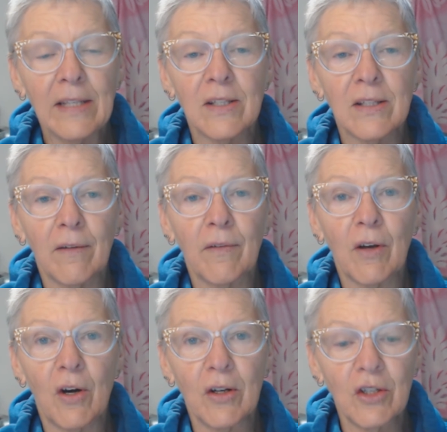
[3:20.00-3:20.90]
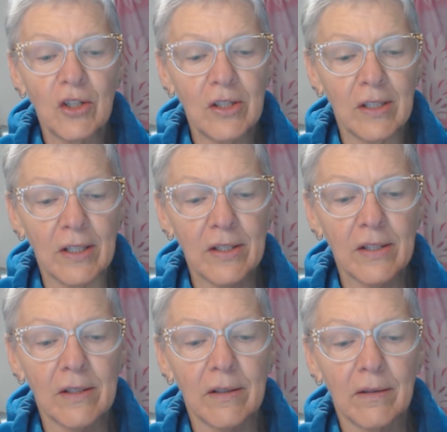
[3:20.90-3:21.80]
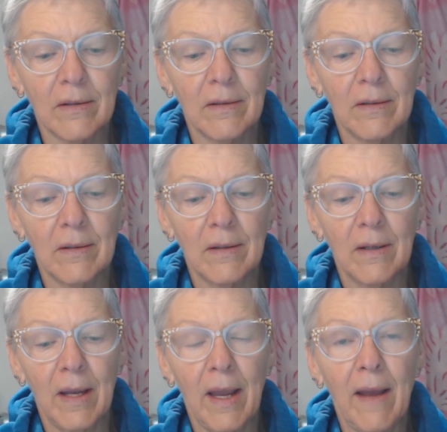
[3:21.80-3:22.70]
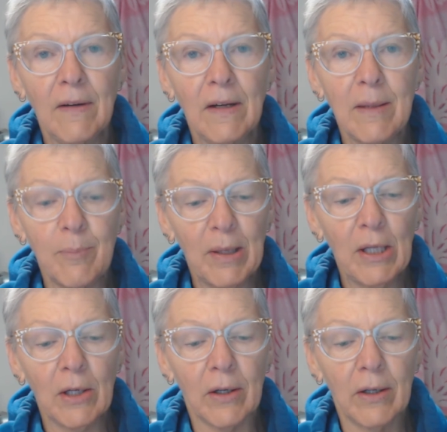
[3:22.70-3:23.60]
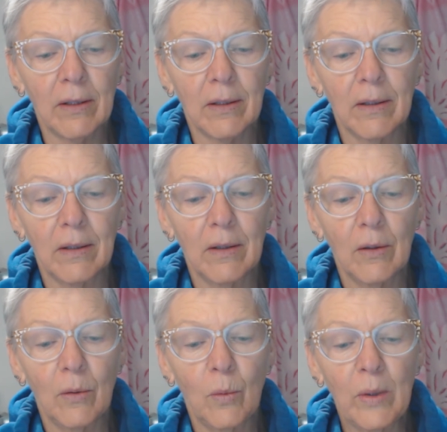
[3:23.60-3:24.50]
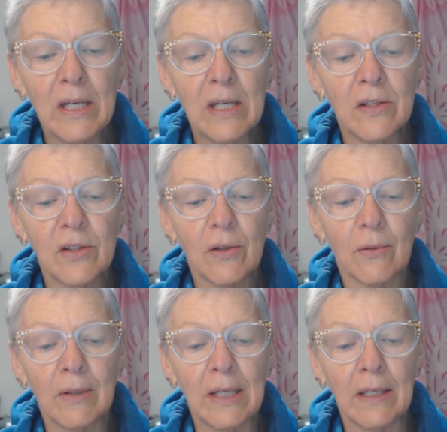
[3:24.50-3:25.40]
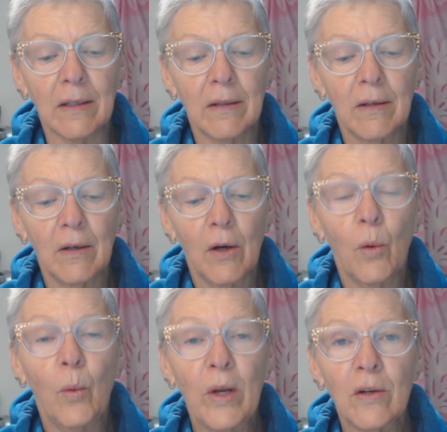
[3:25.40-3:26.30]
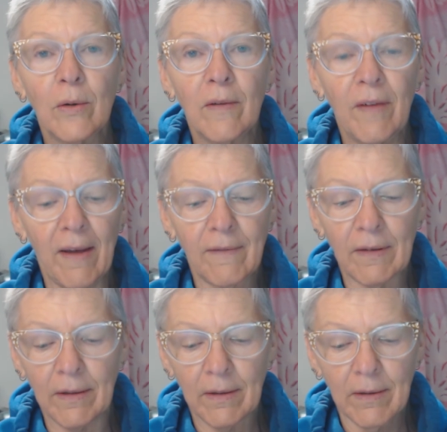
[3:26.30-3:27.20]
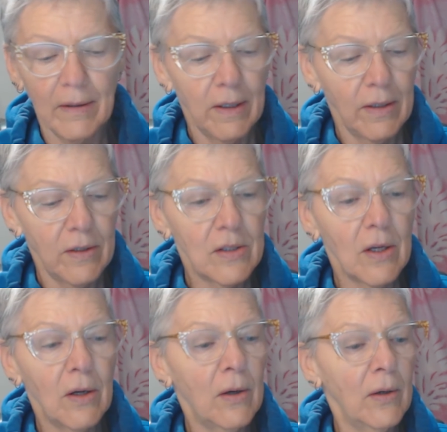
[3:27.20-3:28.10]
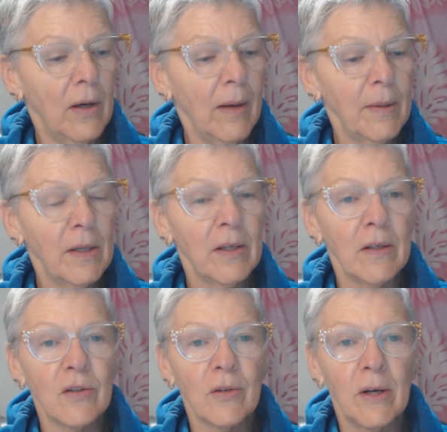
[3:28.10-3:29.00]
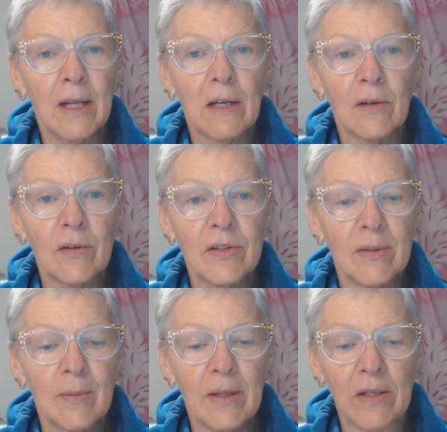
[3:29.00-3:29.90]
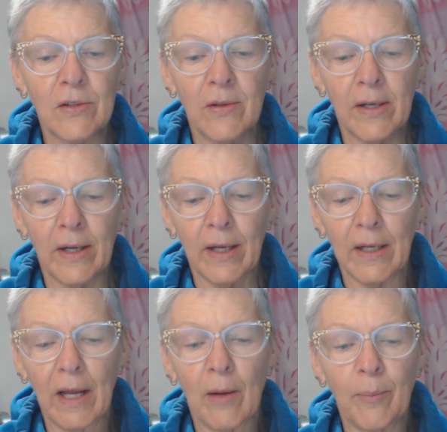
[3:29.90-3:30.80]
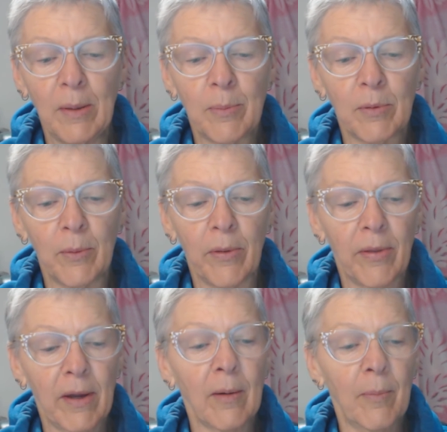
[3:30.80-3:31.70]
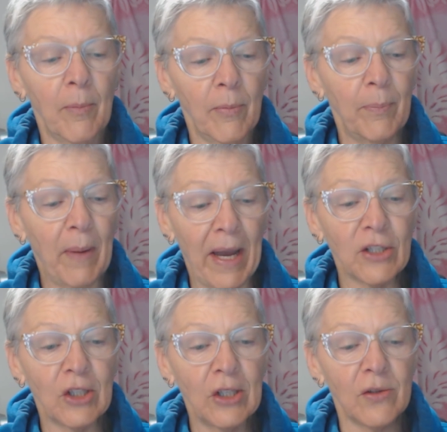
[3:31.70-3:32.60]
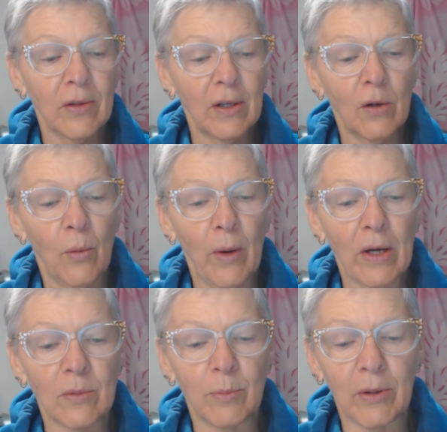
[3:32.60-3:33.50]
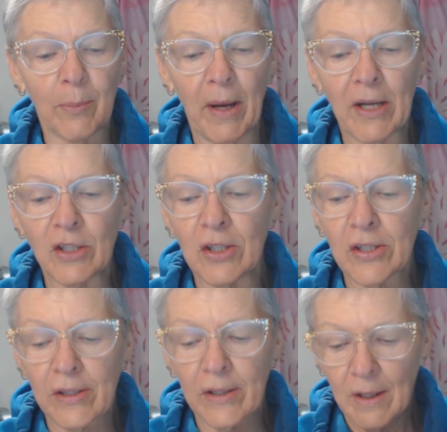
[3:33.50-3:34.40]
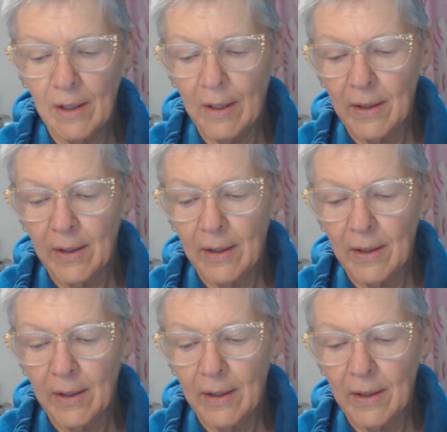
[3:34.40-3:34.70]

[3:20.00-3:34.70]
gates of consciousness, heavenly pillar, wind screen, window of heaven. So I'm going to try and learn some of these so that I can help people with their patching so they know where to put the patches